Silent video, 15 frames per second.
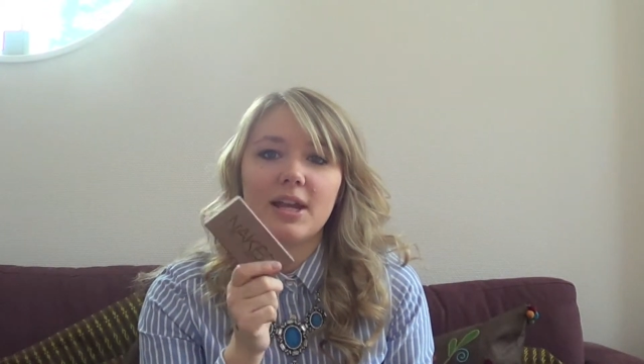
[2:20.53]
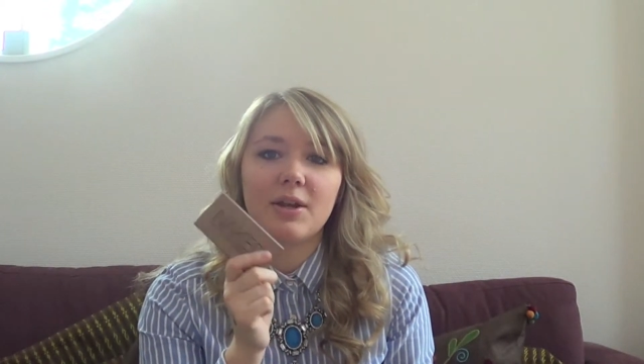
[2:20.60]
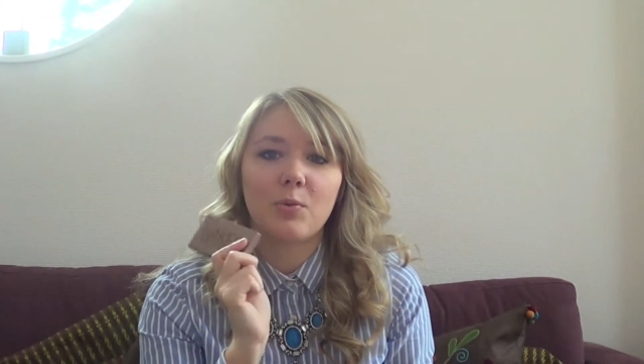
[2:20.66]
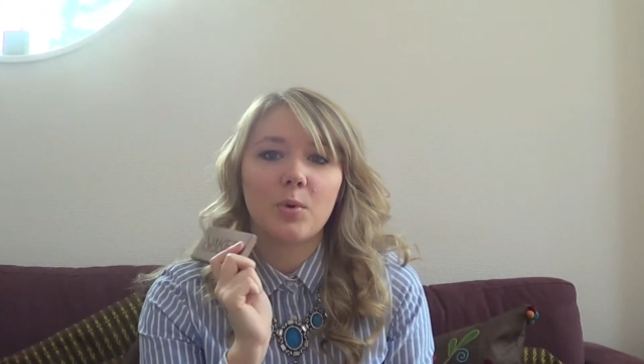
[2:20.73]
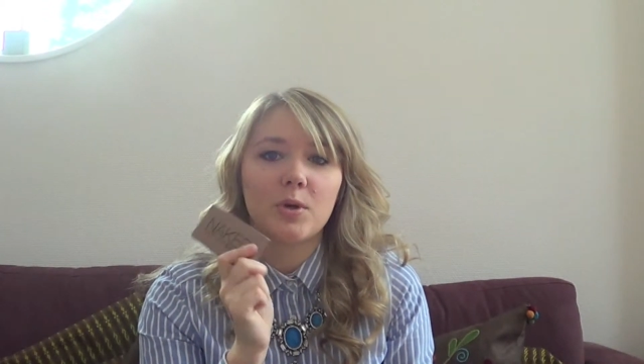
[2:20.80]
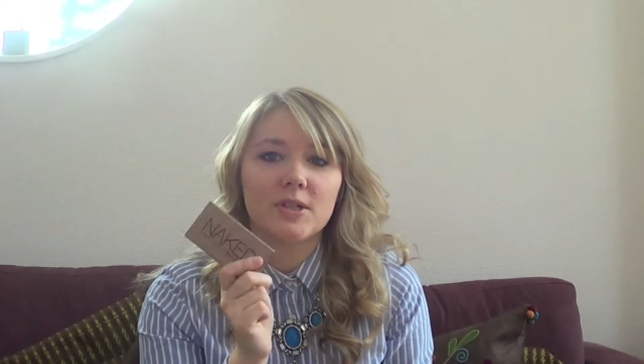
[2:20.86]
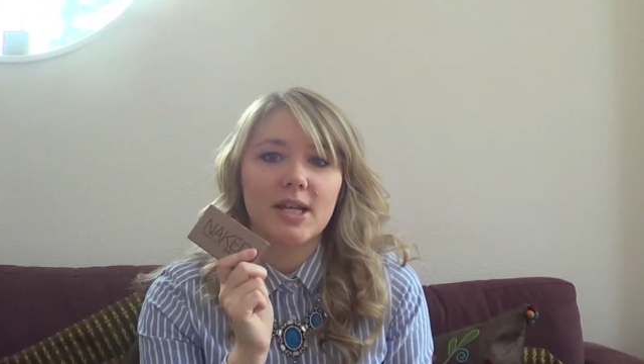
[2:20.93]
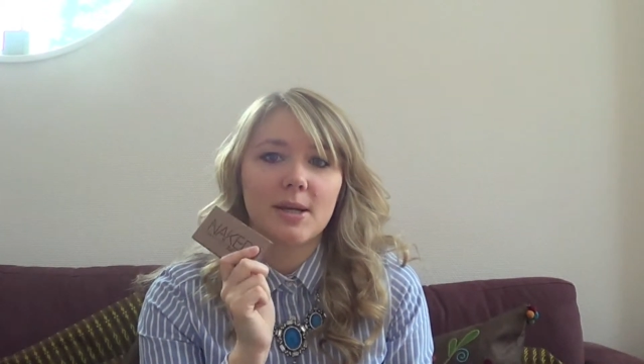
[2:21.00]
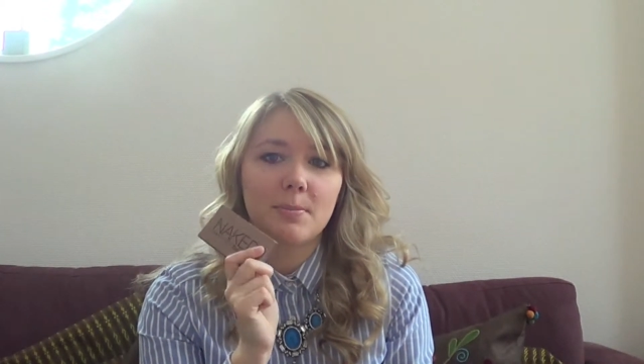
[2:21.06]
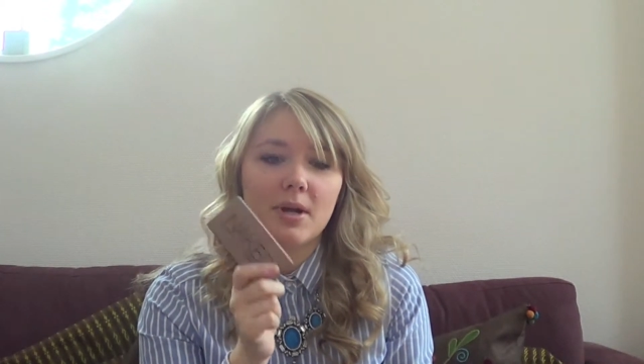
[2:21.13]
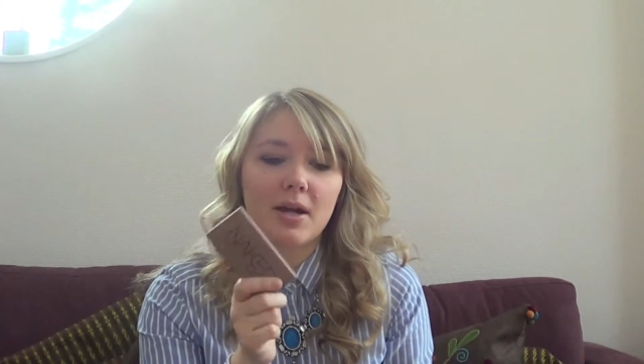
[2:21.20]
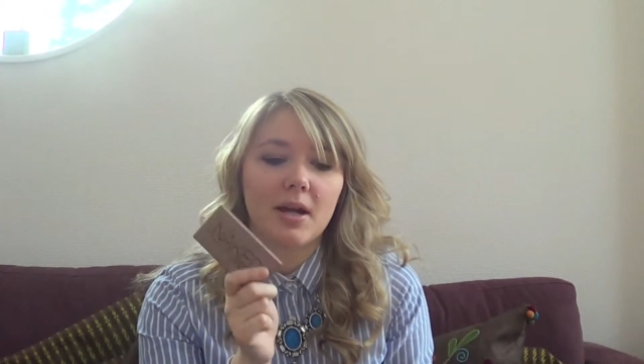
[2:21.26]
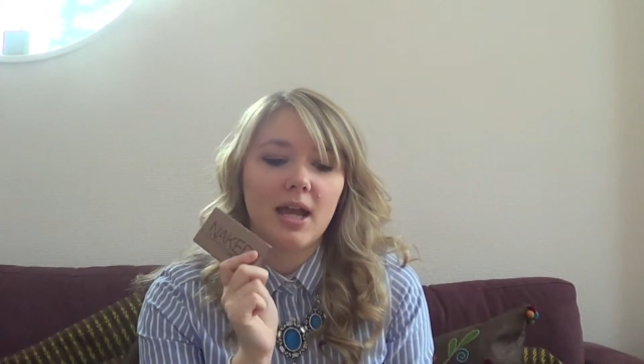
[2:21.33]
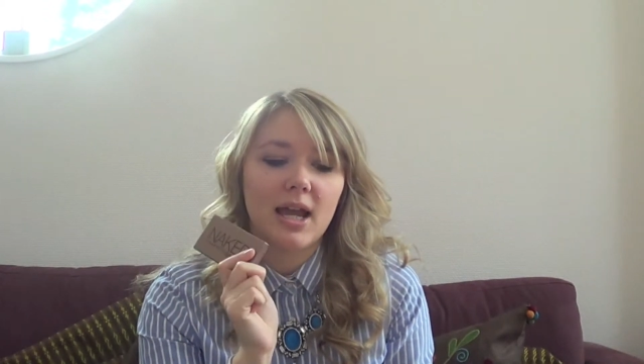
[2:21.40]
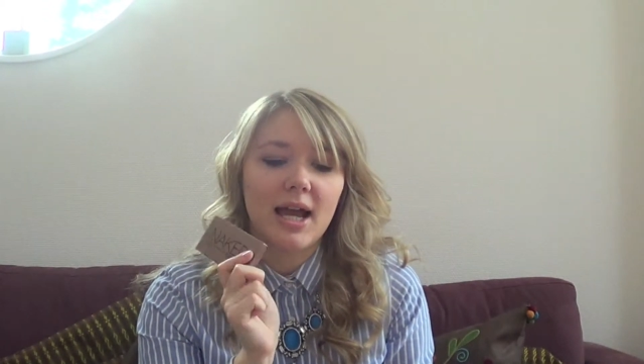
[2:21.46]
and it won't take
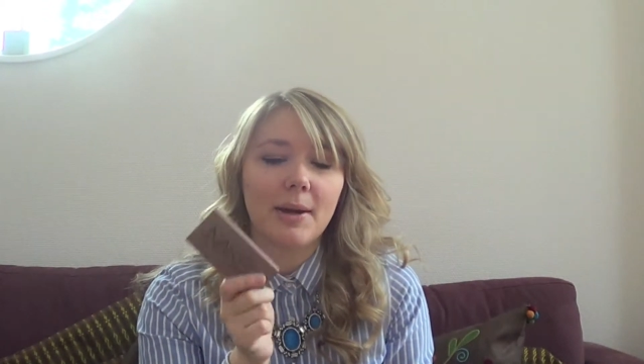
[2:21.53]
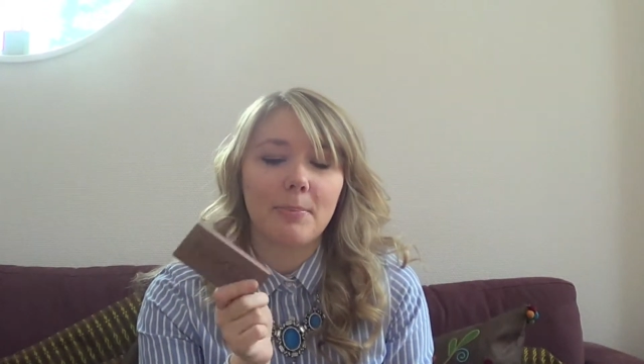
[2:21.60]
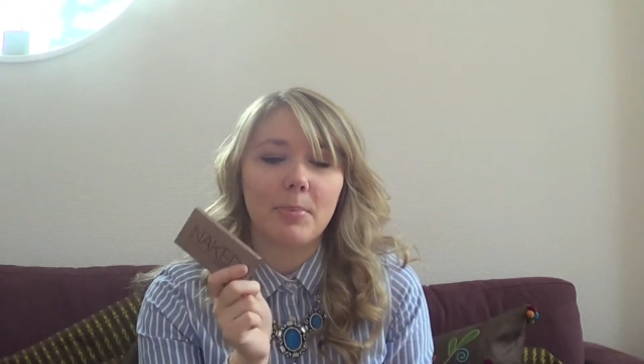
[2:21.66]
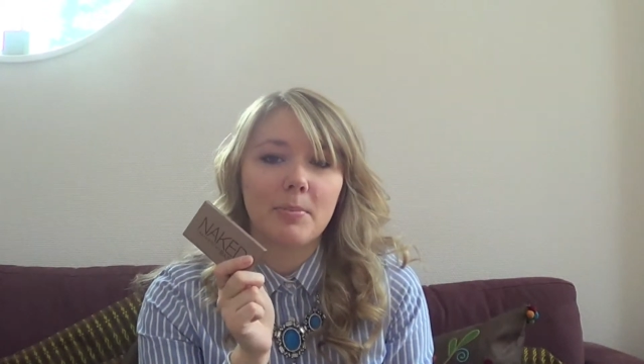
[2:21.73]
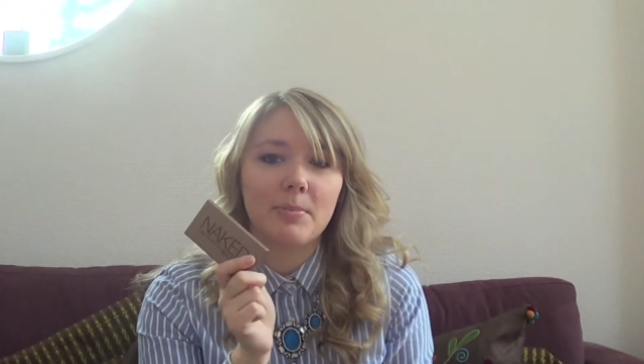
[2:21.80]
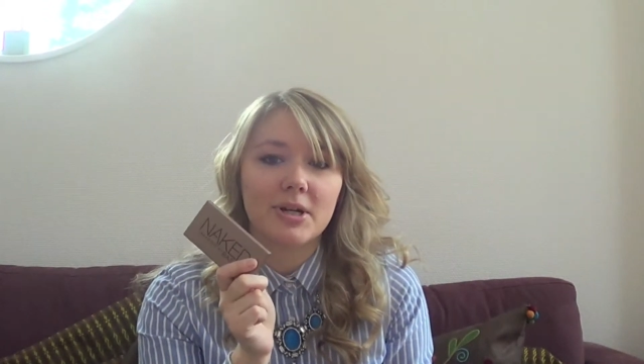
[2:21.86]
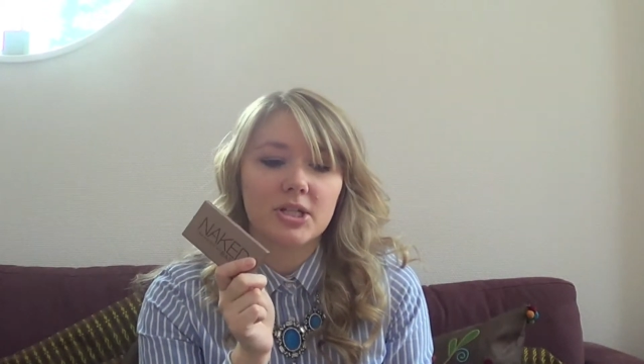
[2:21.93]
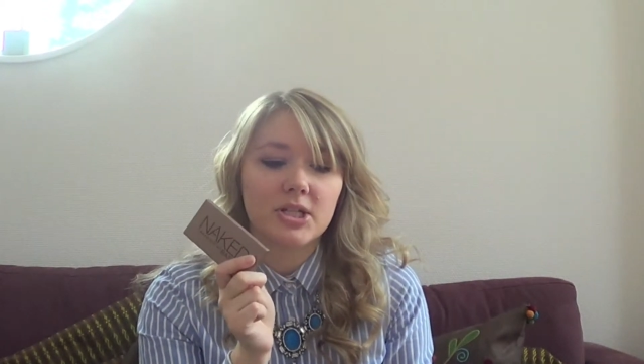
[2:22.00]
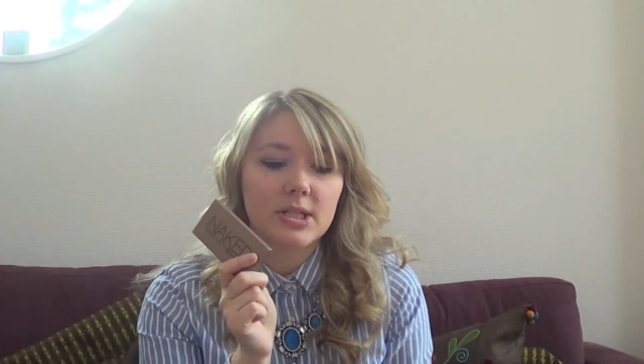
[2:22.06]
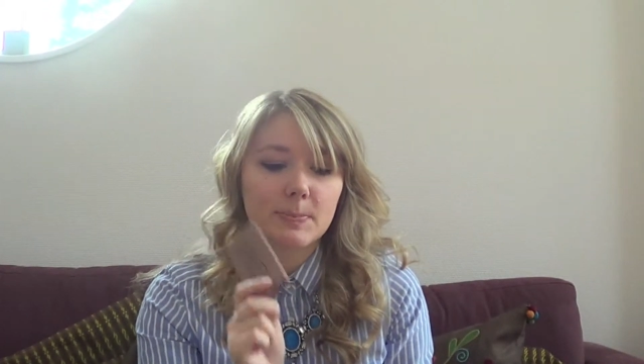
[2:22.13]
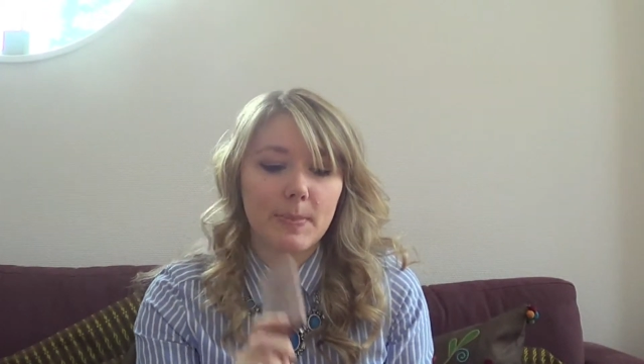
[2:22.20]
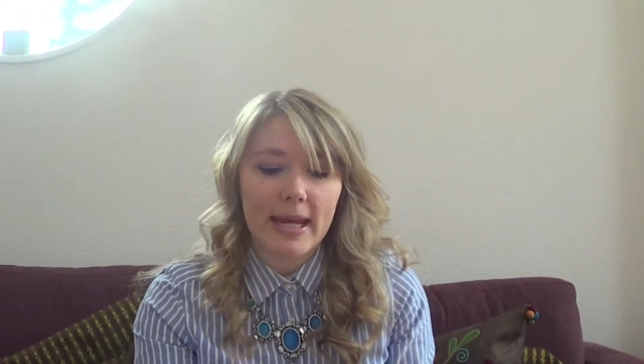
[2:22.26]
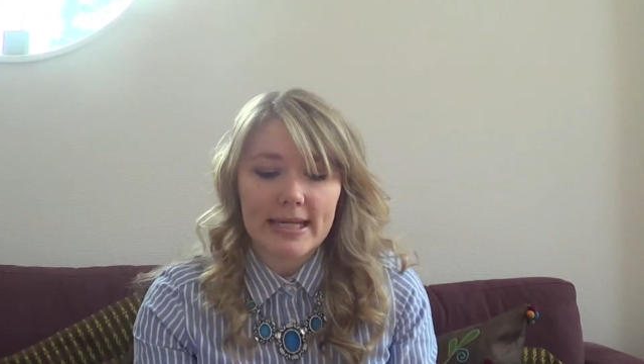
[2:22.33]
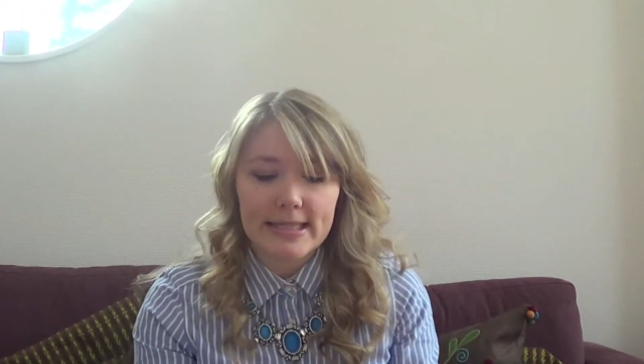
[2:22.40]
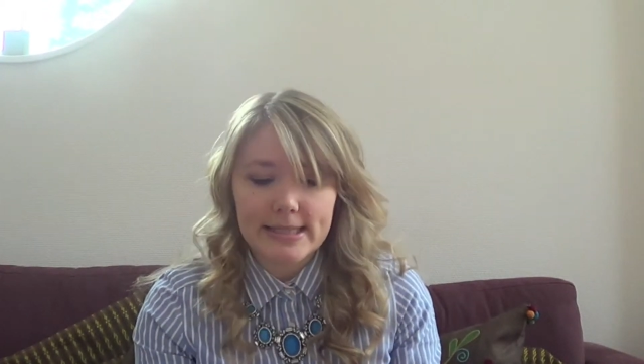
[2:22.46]
up much
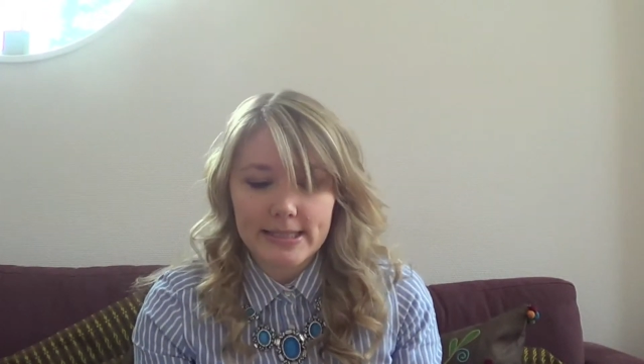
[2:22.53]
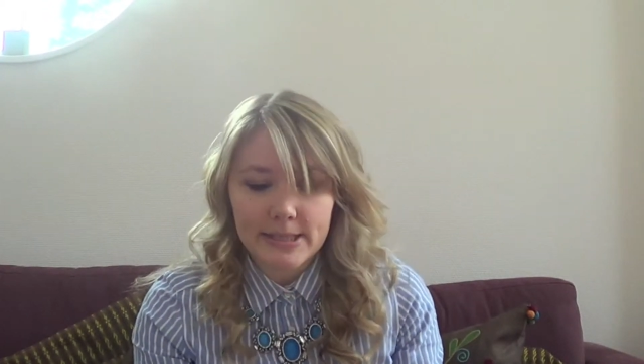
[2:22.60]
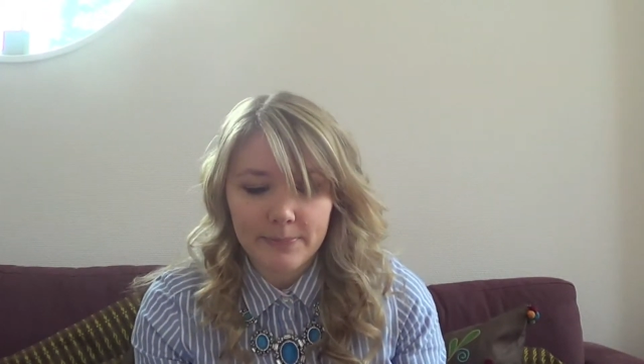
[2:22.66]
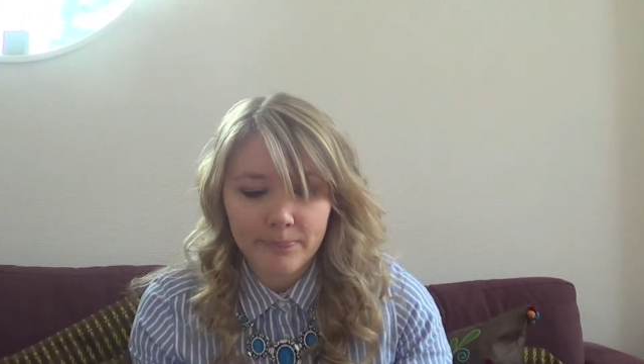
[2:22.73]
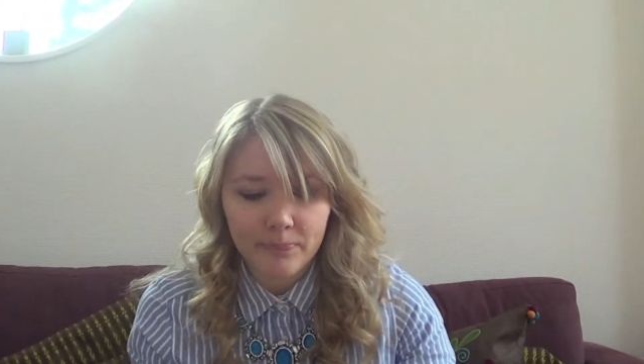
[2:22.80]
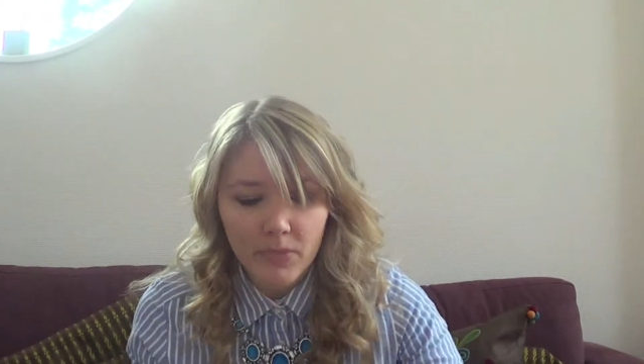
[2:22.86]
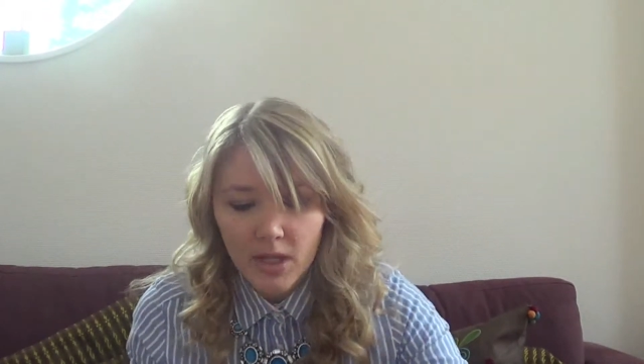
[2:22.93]
space.